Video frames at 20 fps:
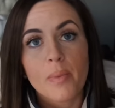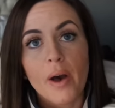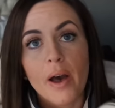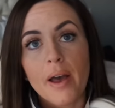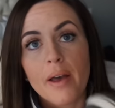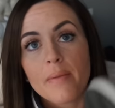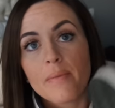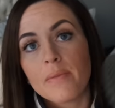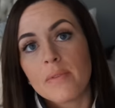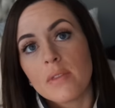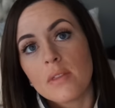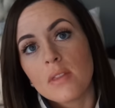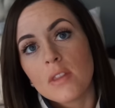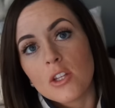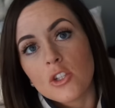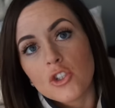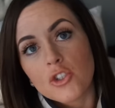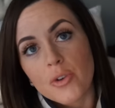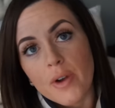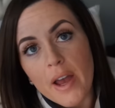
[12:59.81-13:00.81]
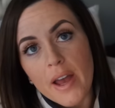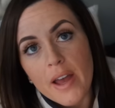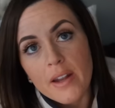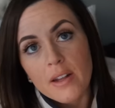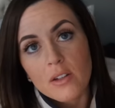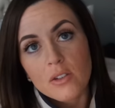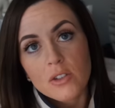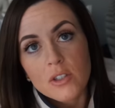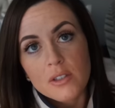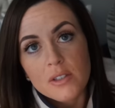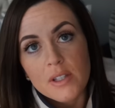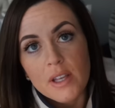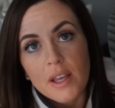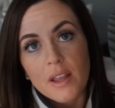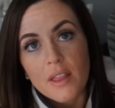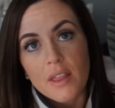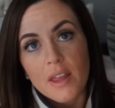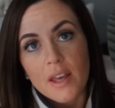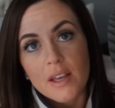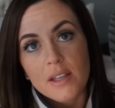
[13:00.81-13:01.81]
but the tread looks
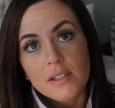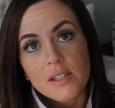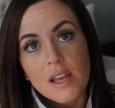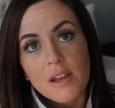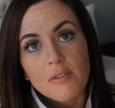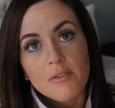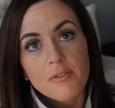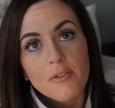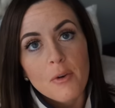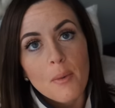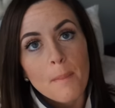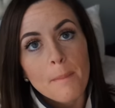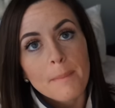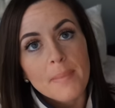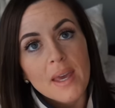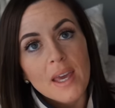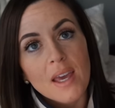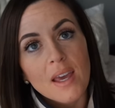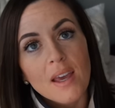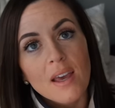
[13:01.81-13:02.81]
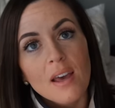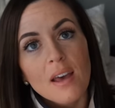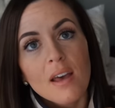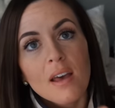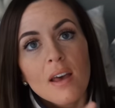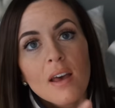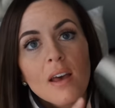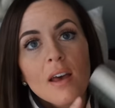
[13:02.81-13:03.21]
like this. And for me,